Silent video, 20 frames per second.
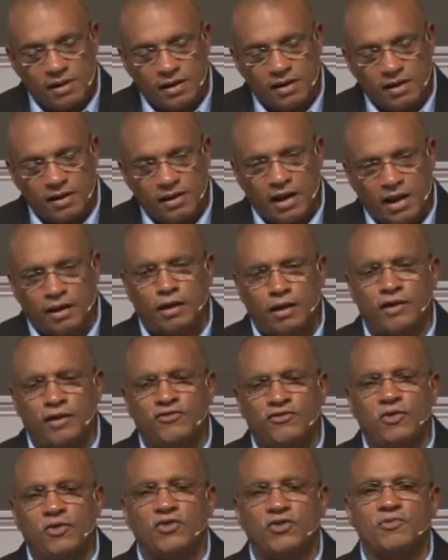And
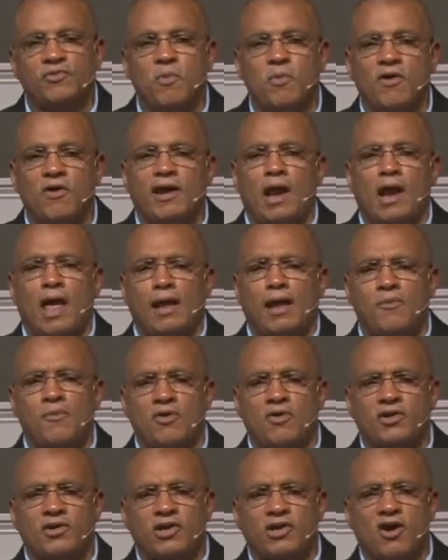so this morning, I want
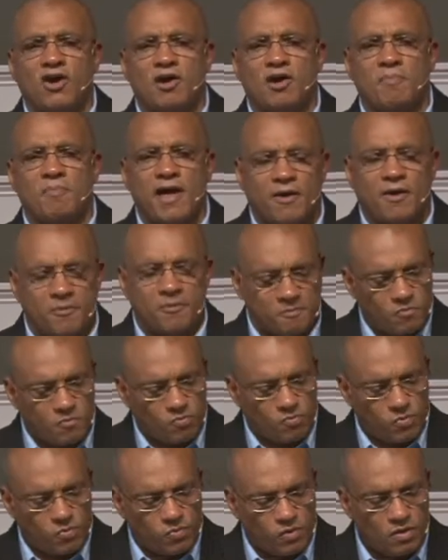to talk about
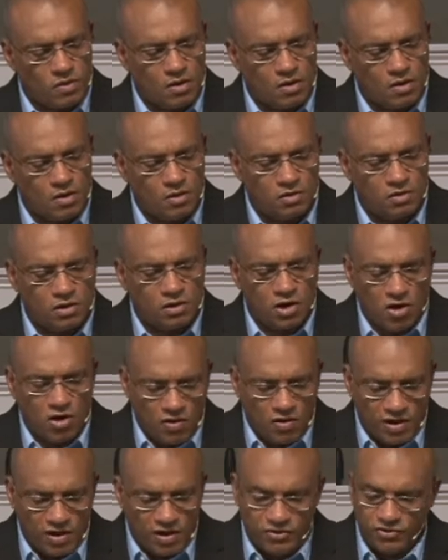
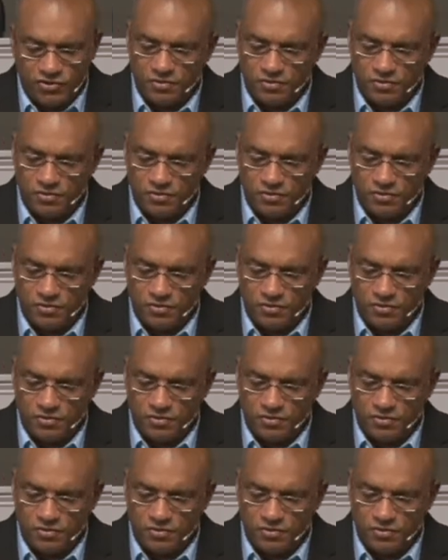courage